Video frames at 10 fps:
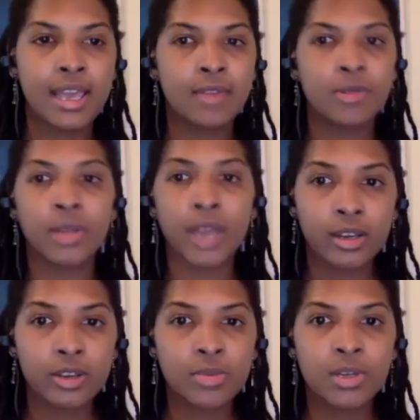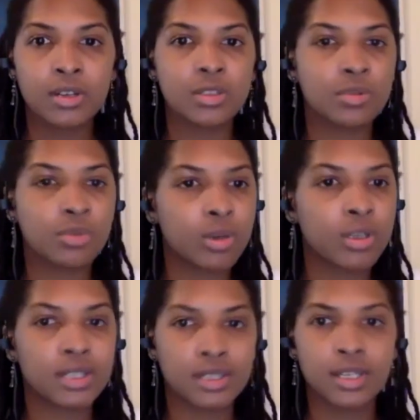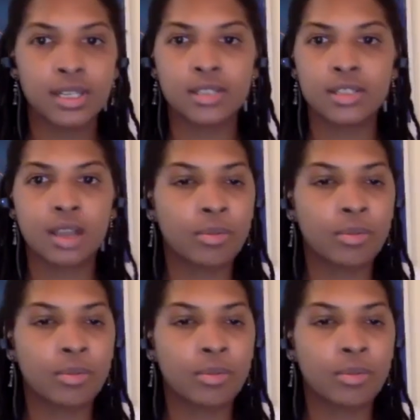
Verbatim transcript: and relying on community support to conduct its